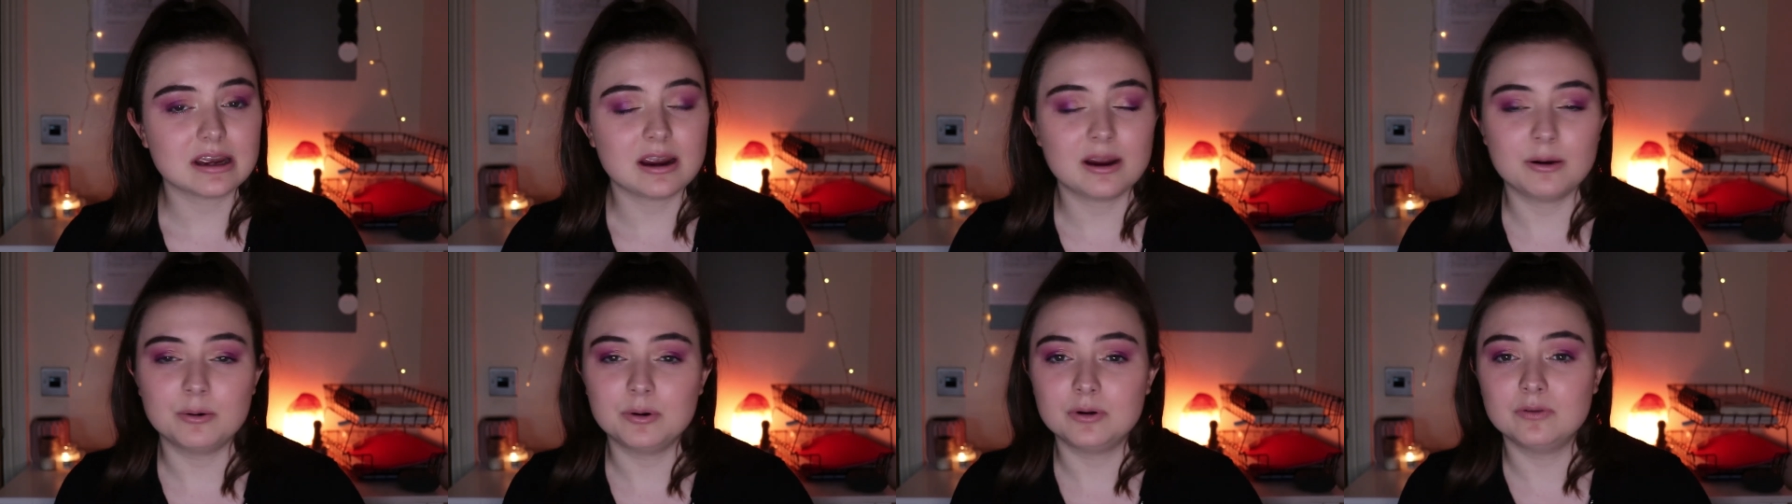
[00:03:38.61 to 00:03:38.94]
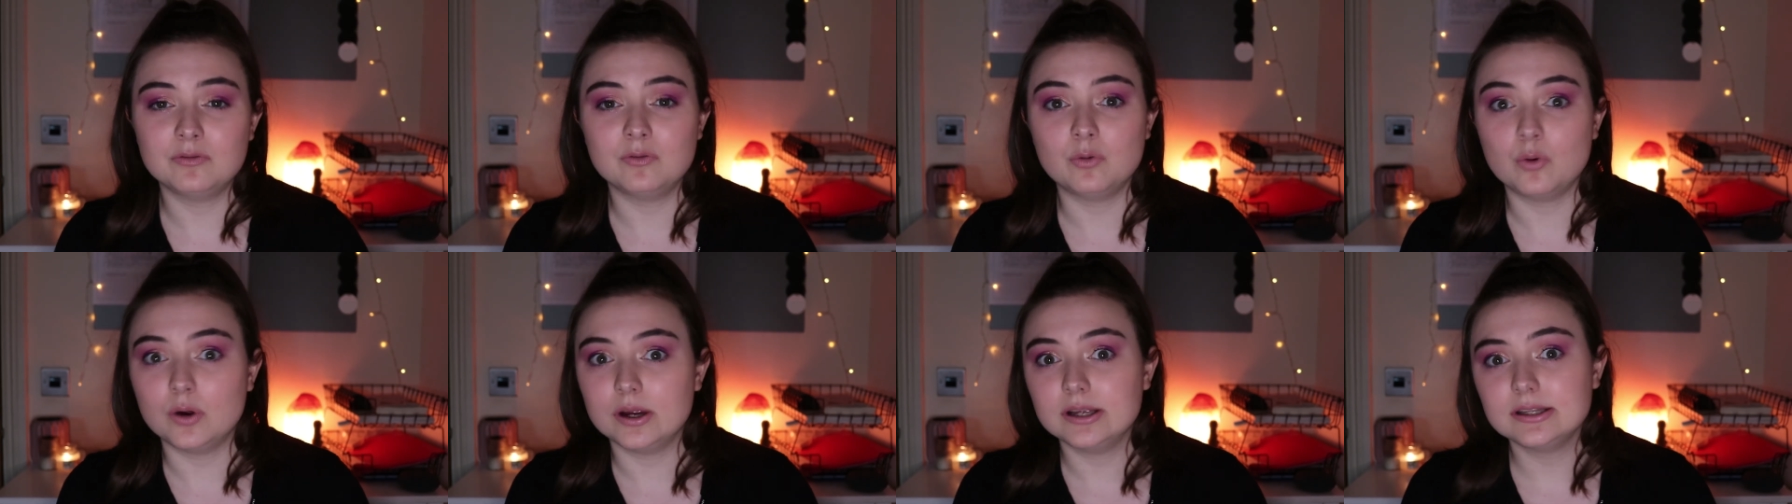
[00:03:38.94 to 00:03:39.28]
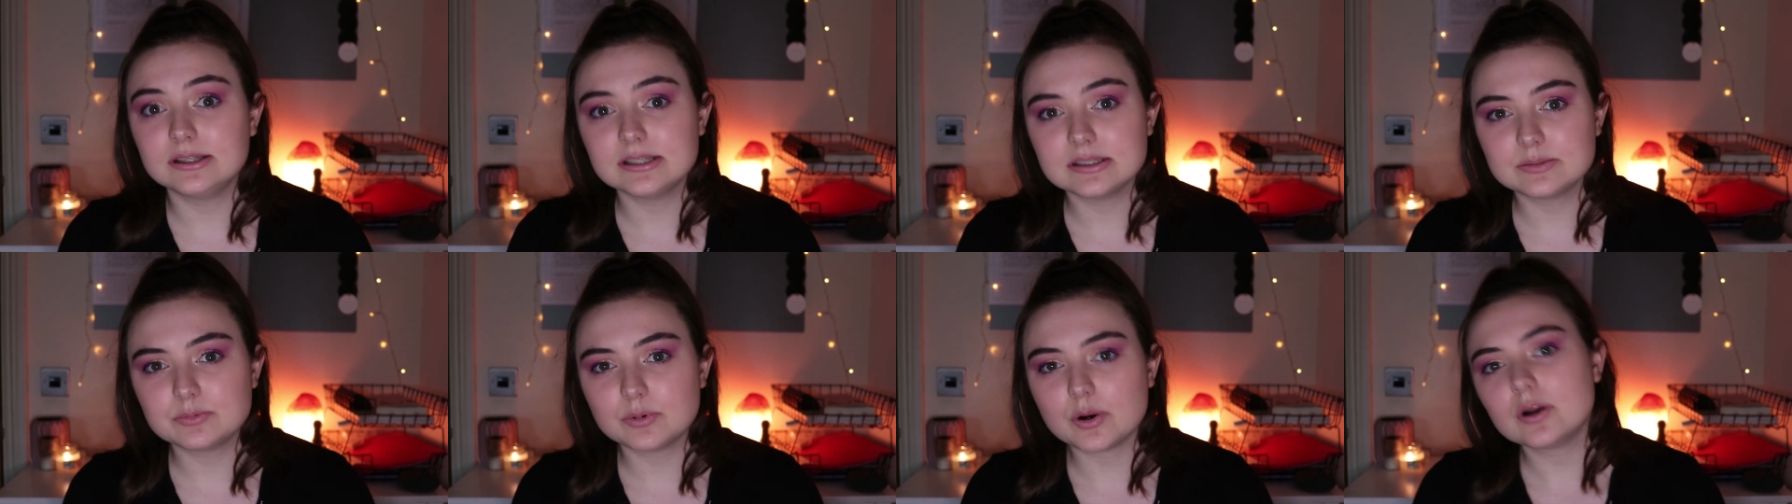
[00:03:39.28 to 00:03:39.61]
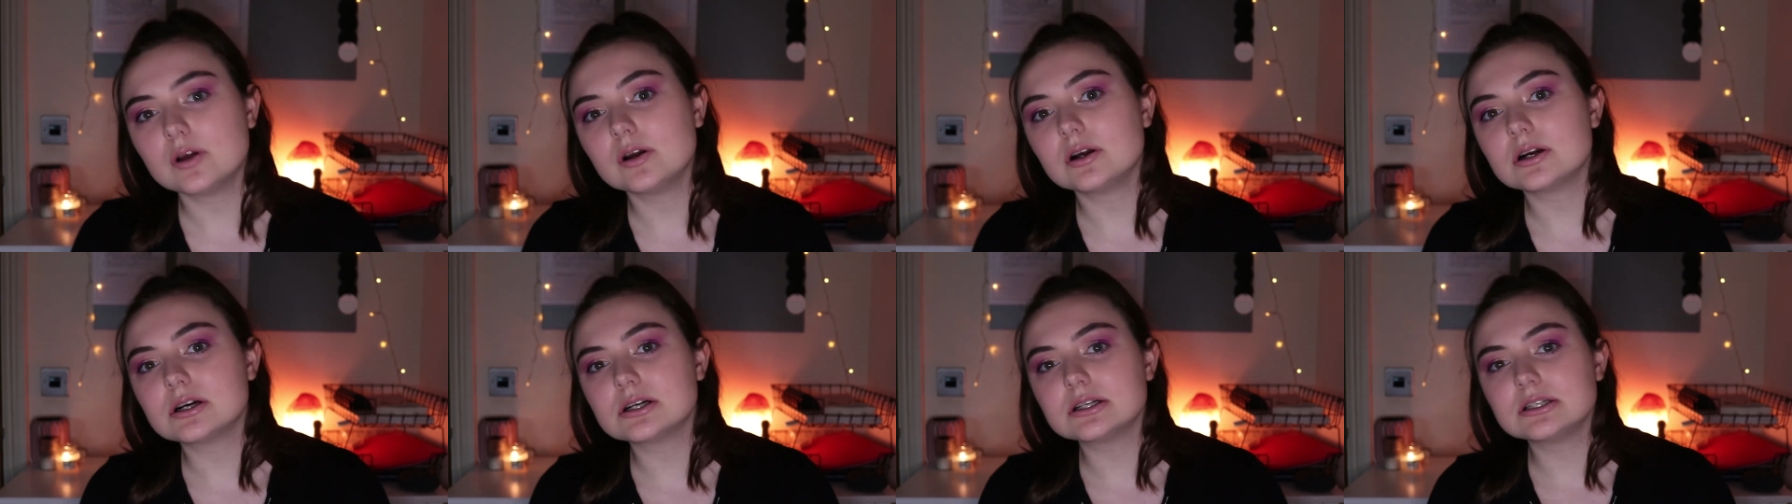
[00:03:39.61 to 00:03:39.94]
I would avoid this
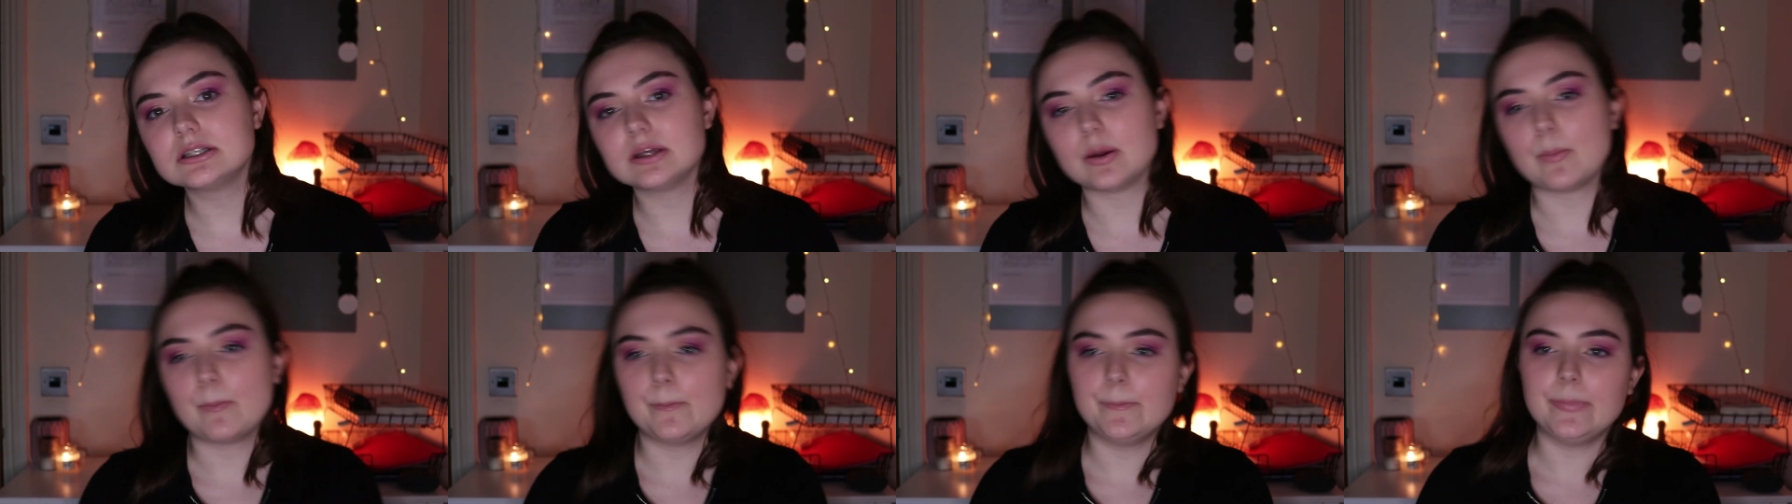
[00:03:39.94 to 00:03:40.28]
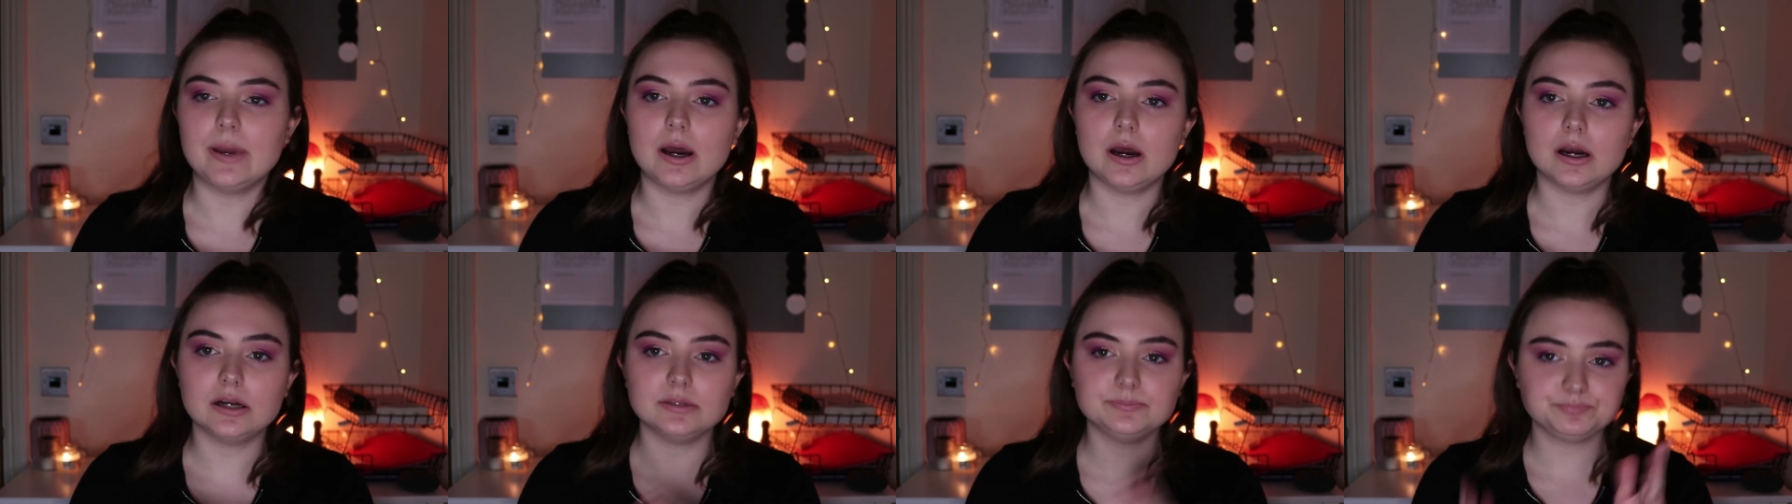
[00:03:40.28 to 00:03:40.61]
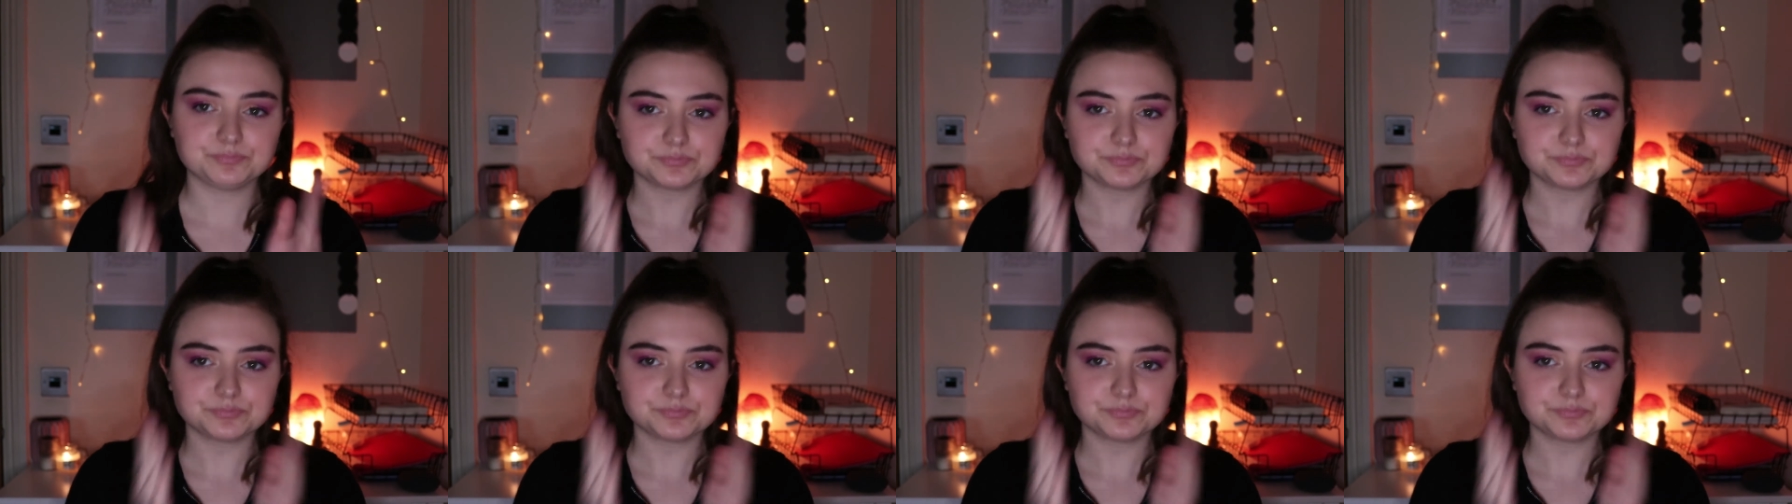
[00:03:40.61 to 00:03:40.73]
product, but